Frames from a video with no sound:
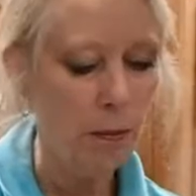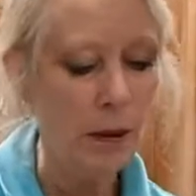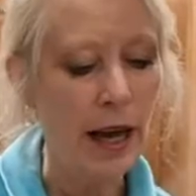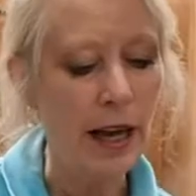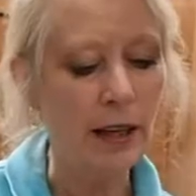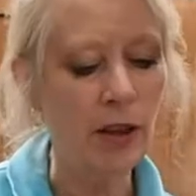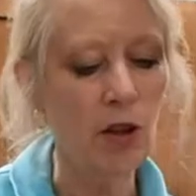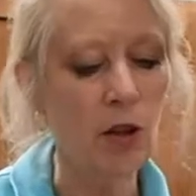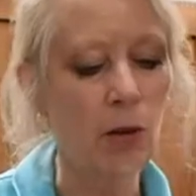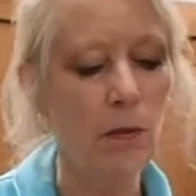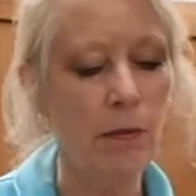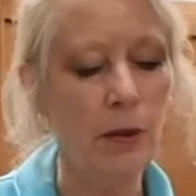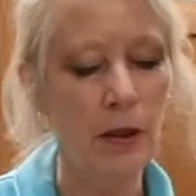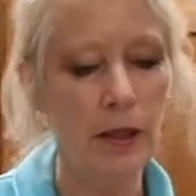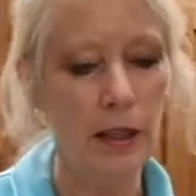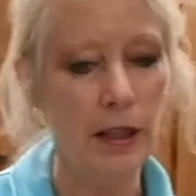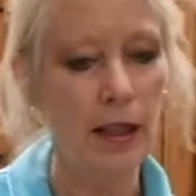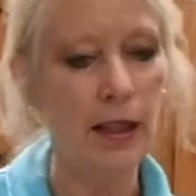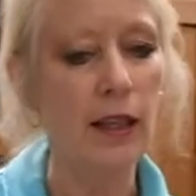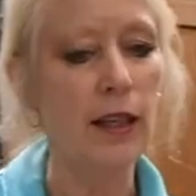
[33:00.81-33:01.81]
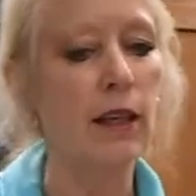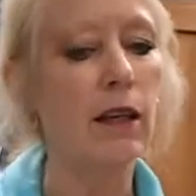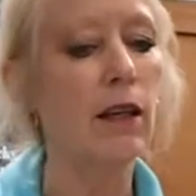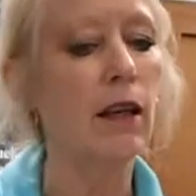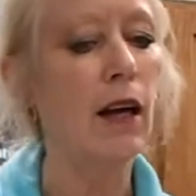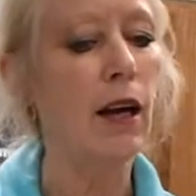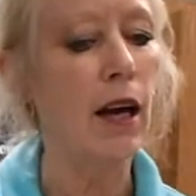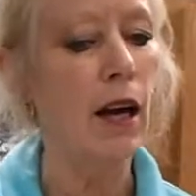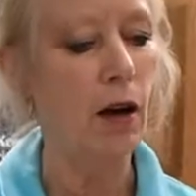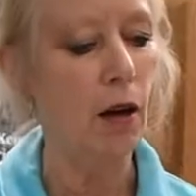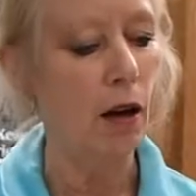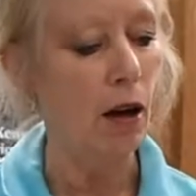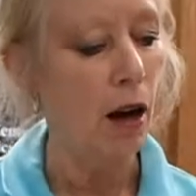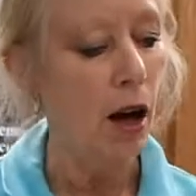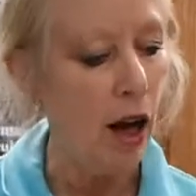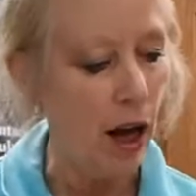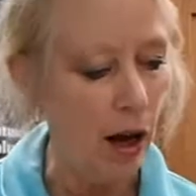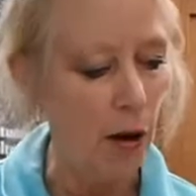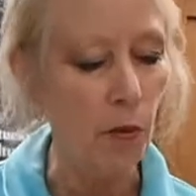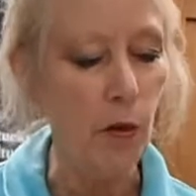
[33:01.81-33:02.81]
pack, you'll put in
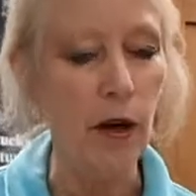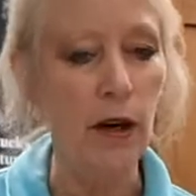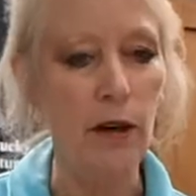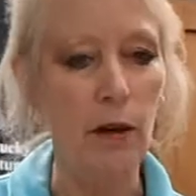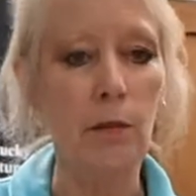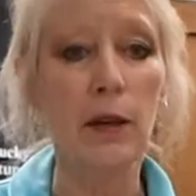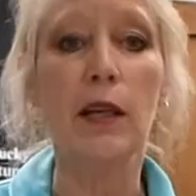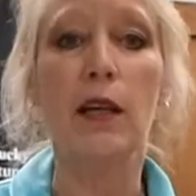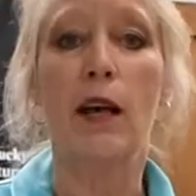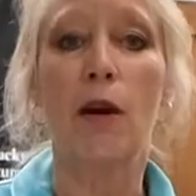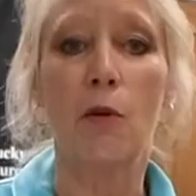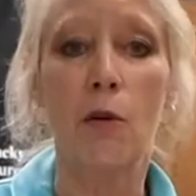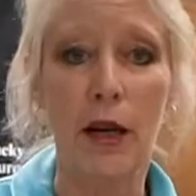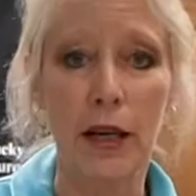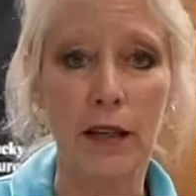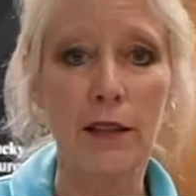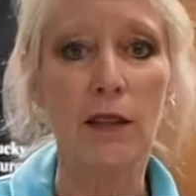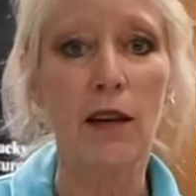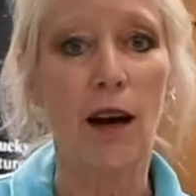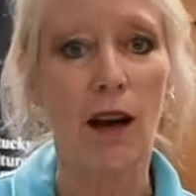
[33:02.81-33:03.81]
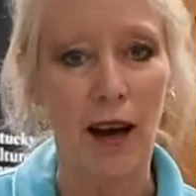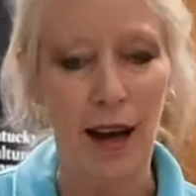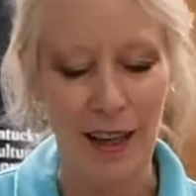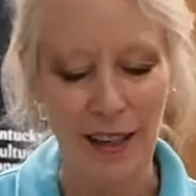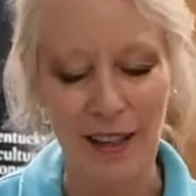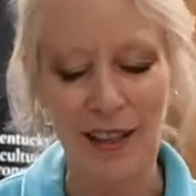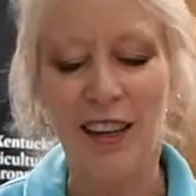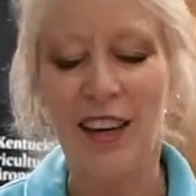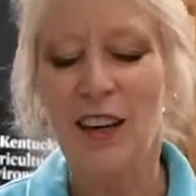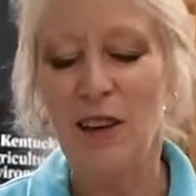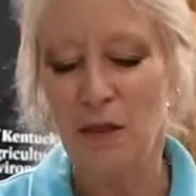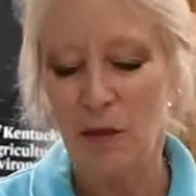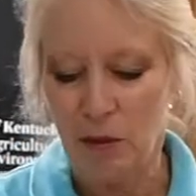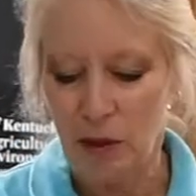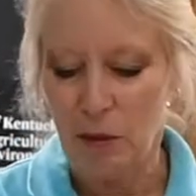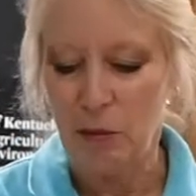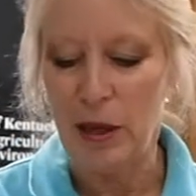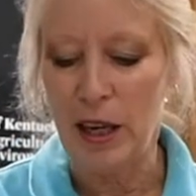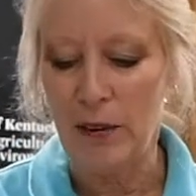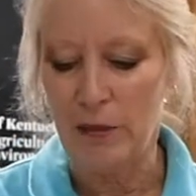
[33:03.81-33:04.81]
hot water, but not quite as hot.
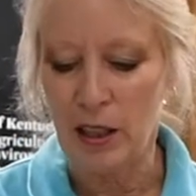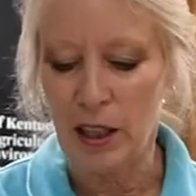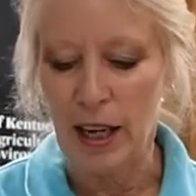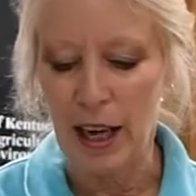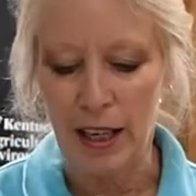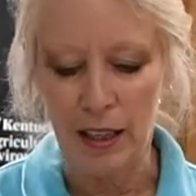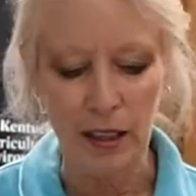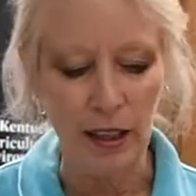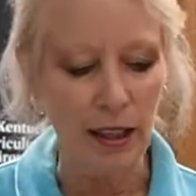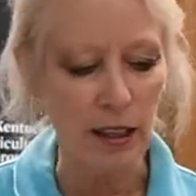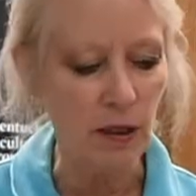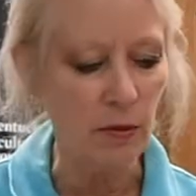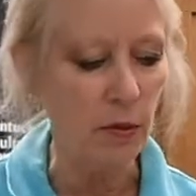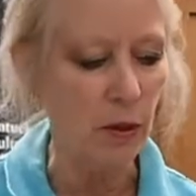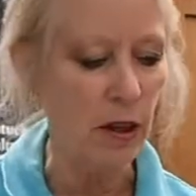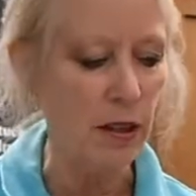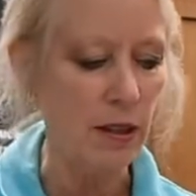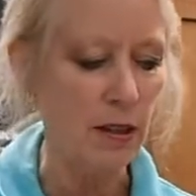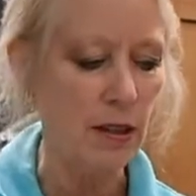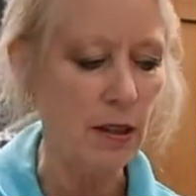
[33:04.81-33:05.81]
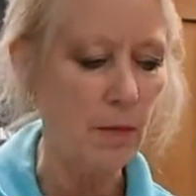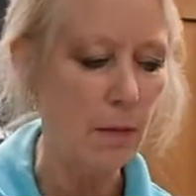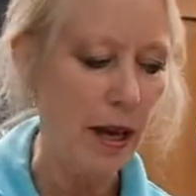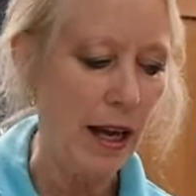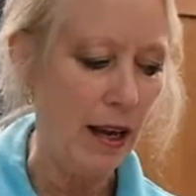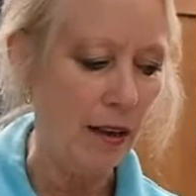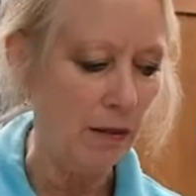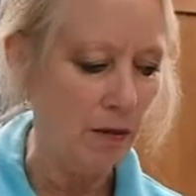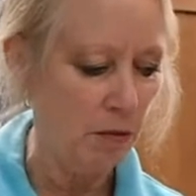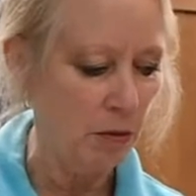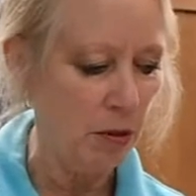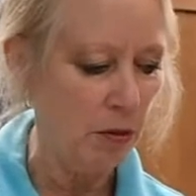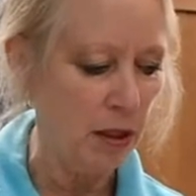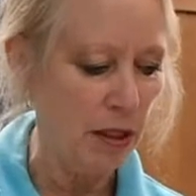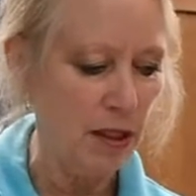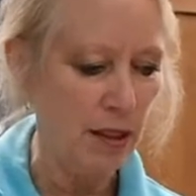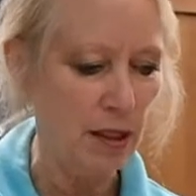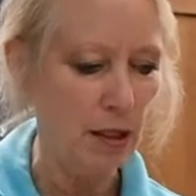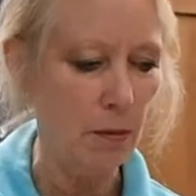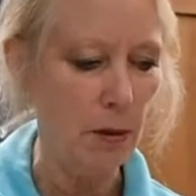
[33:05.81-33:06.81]
Well, we have the guidelines for you. This is we want
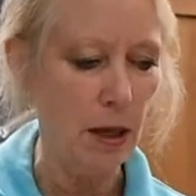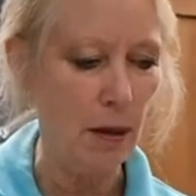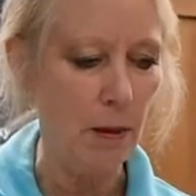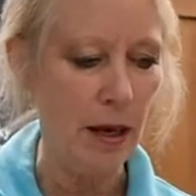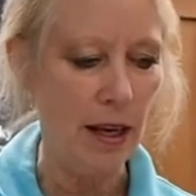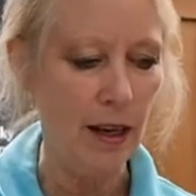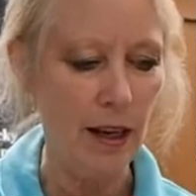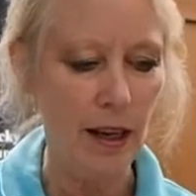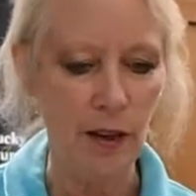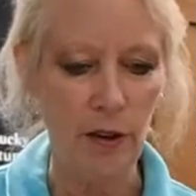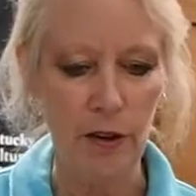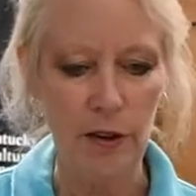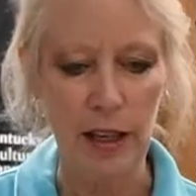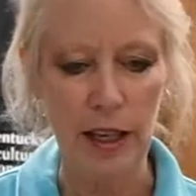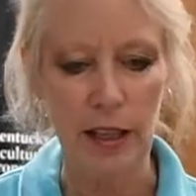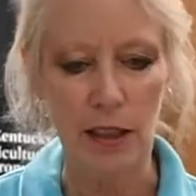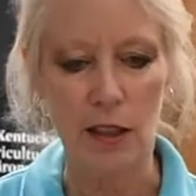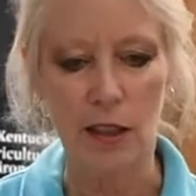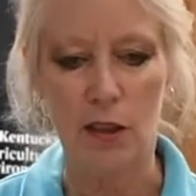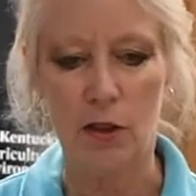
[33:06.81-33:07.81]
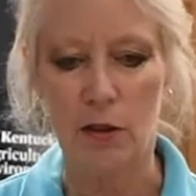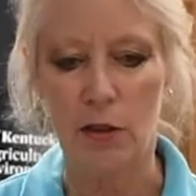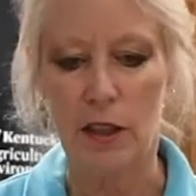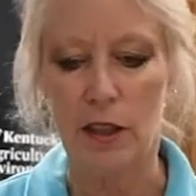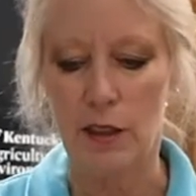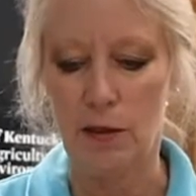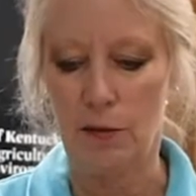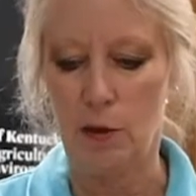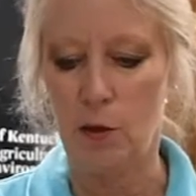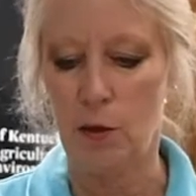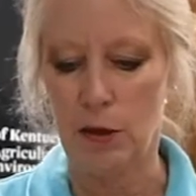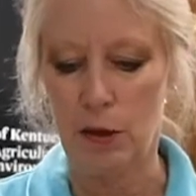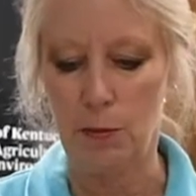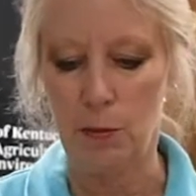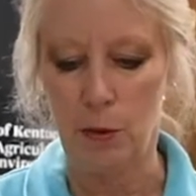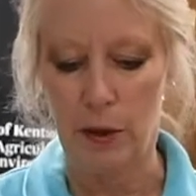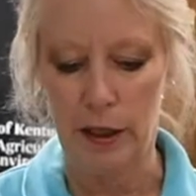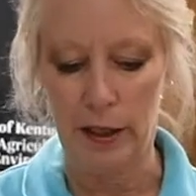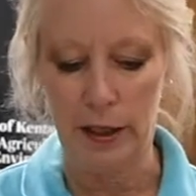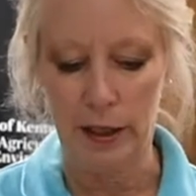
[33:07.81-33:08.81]
this to be about 180 degrees. Of course,
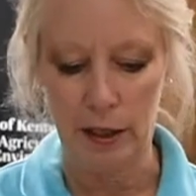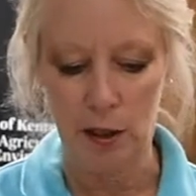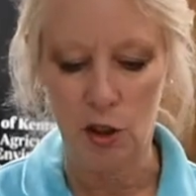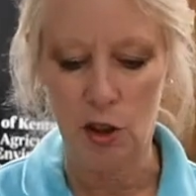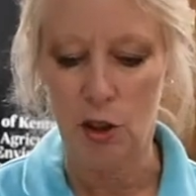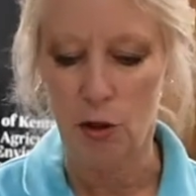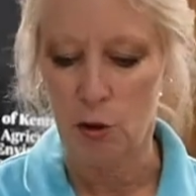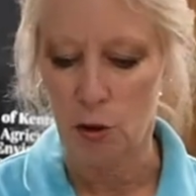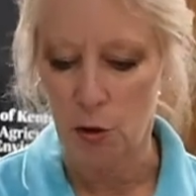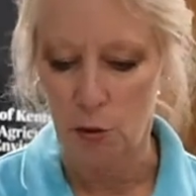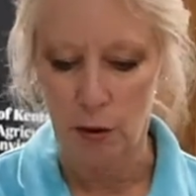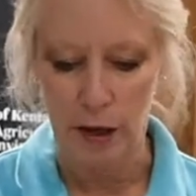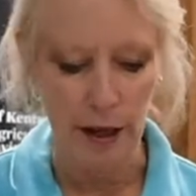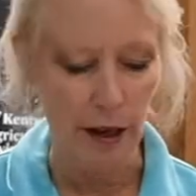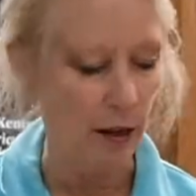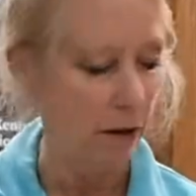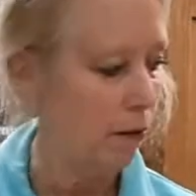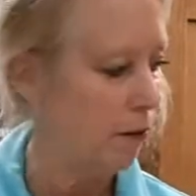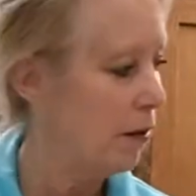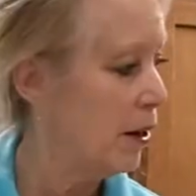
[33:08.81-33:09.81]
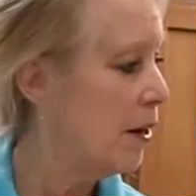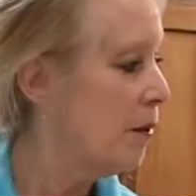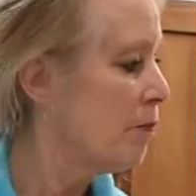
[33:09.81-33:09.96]
boiling is 212.